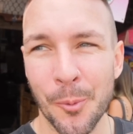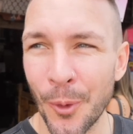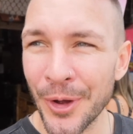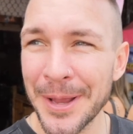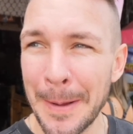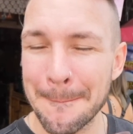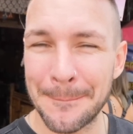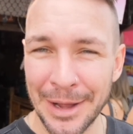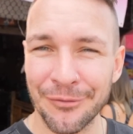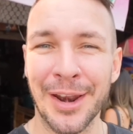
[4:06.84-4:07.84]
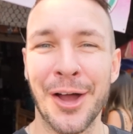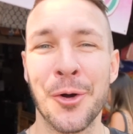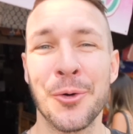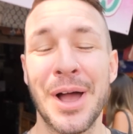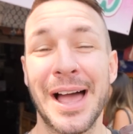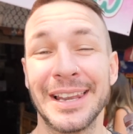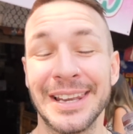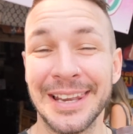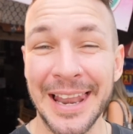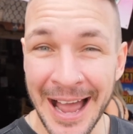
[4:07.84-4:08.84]
water buffalo
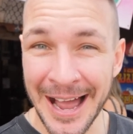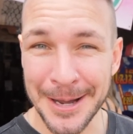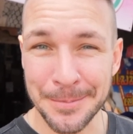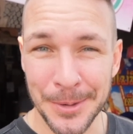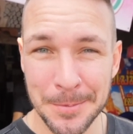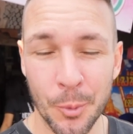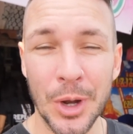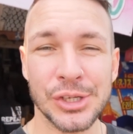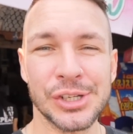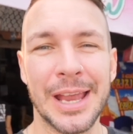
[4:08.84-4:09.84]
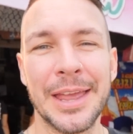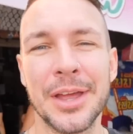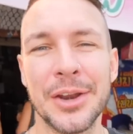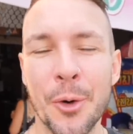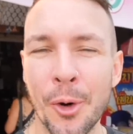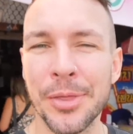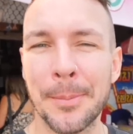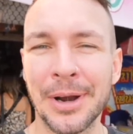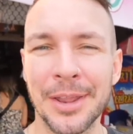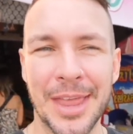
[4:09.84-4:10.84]
lab, which in the north
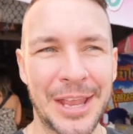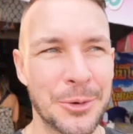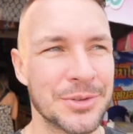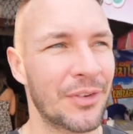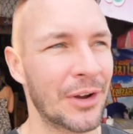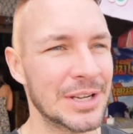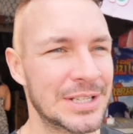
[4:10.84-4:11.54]
apparently they use very